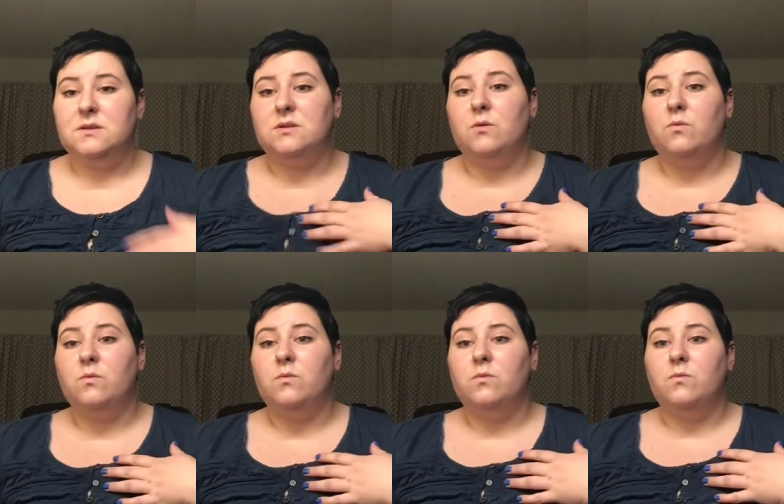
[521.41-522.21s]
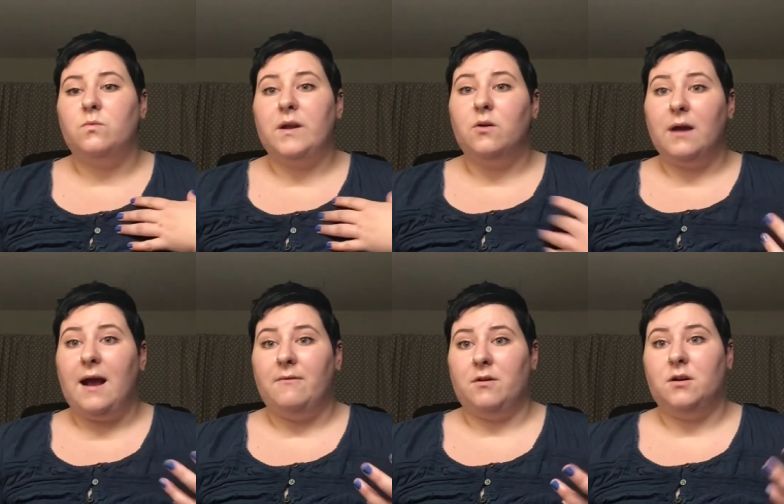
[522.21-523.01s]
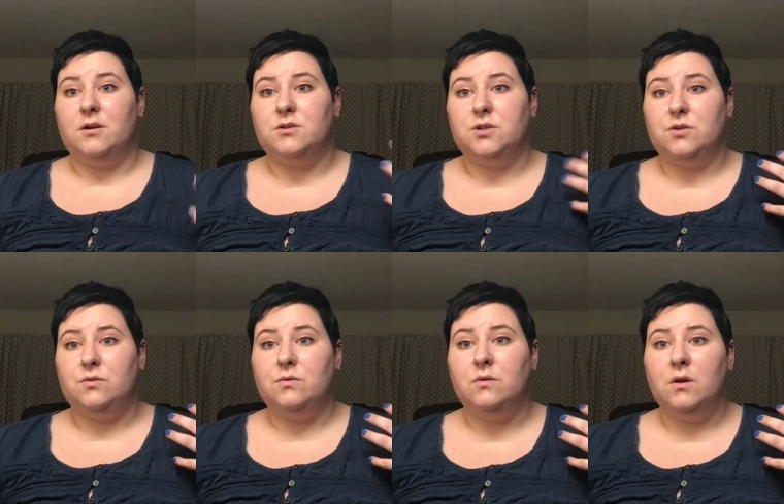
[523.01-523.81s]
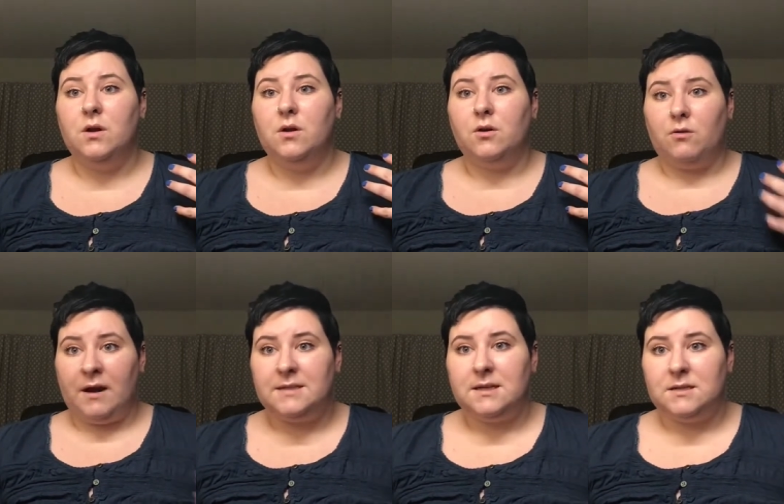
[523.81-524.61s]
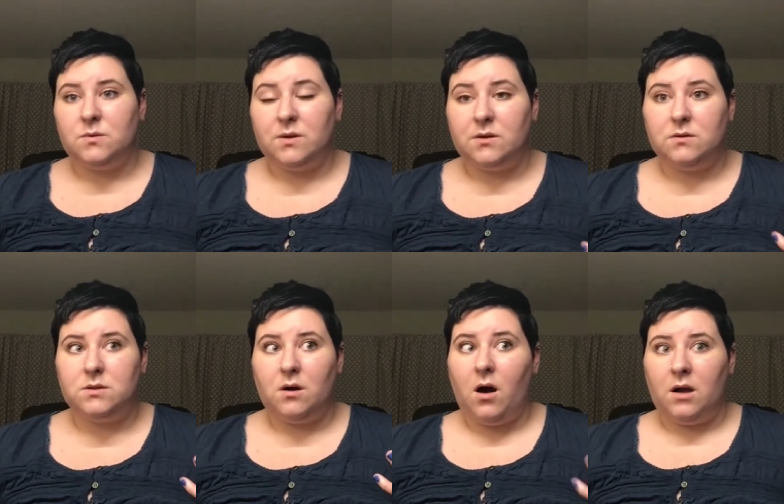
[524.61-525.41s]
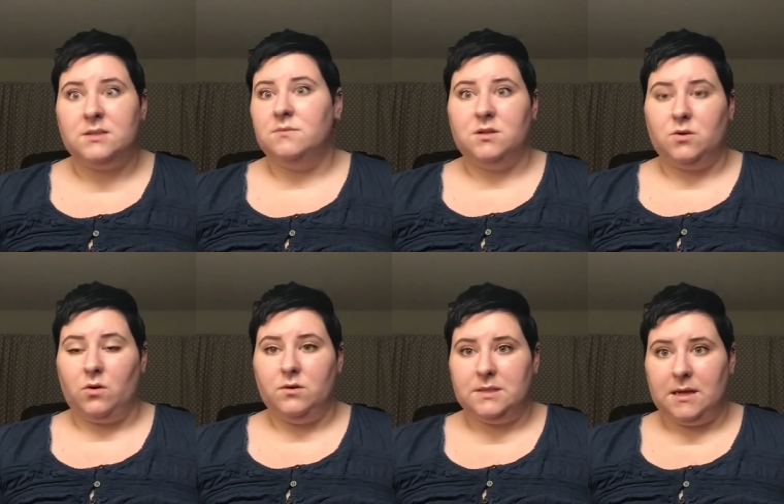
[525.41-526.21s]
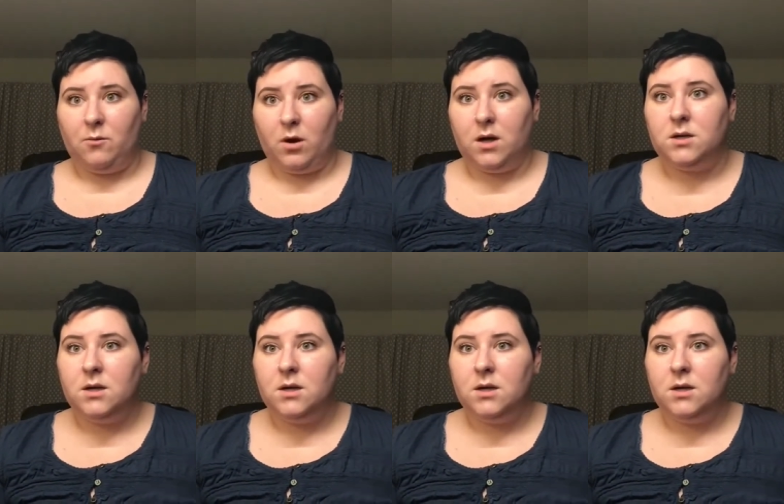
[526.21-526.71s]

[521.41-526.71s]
So we don't have her to grace us with those awesome tutorials anymore.